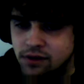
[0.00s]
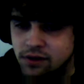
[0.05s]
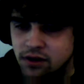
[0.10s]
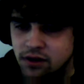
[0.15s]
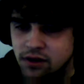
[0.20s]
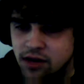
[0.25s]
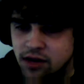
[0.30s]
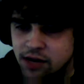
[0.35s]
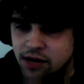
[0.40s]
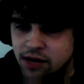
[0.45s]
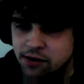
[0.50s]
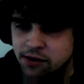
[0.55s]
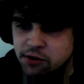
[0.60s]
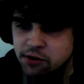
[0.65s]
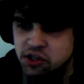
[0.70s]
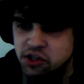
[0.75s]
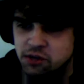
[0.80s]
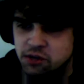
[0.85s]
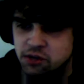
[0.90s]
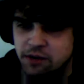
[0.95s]
Piercing
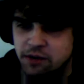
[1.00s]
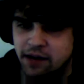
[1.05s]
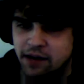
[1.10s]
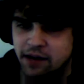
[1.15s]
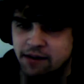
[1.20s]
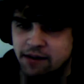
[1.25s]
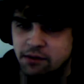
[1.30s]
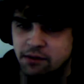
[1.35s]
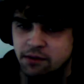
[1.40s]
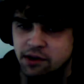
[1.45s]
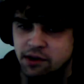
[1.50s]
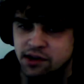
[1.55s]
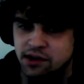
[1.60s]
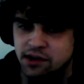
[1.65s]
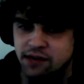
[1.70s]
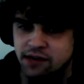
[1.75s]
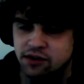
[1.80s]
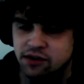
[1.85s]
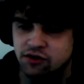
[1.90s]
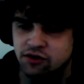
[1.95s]
position's pretty bad, but we can
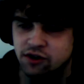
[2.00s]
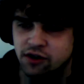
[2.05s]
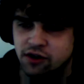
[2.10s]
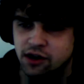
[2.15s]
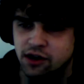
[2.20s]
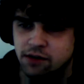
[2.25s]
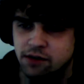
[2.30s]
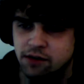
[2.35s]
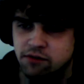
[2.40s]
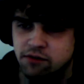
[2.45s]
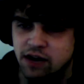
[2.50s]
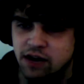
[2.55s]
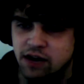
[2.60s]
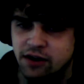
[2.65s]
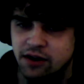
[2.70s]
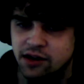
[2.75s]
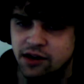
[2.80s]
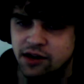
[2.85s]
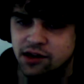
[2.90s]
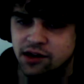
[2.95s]
save it to trigger
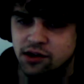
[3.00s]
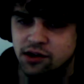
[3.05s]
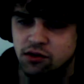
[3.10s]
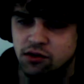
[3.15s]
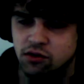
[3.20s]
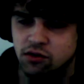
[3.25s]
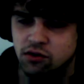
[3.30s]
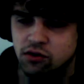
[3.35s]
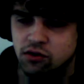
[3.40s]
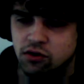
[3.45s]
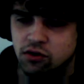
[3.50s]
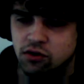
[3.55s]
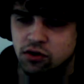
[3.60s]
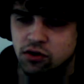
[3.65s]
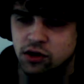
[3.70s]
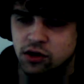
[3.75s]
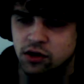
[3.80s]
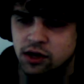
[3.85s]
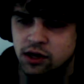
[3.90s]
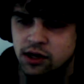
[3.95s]
prowess or
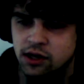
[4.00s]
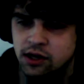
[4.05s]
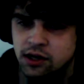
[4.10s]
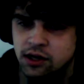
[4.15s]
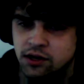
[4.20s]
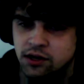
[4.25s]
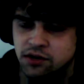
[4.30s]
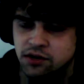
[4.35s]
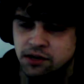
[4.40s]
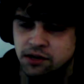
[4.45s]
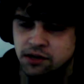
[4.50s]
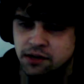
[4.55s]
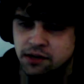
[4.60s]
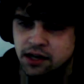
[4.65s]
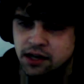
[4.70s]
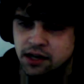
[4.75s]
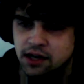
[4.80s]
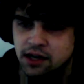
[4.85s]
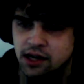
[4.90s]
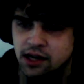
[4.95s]
do
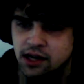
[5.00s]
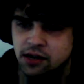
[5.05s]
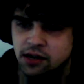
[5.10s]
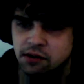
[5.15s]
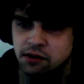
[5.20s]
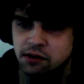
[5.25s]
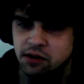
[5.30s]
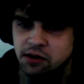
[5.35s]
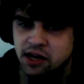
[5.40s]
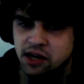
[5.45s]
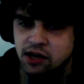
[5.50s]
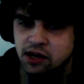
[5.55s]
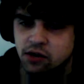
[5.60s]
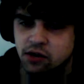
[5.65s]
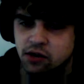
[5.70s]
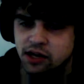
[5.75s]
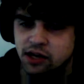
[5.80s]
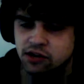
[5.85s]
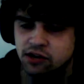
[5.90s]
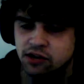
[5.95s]
something, and I don't think we're gonna... Or,
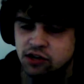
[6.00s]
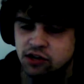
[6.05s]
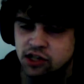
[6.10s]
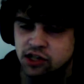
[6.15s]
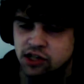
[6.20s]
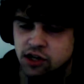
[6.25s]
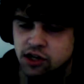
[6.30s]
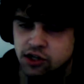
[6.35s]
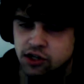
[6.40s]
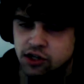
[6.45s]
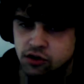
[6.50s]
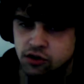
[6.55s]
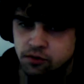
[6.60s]
like, discard to...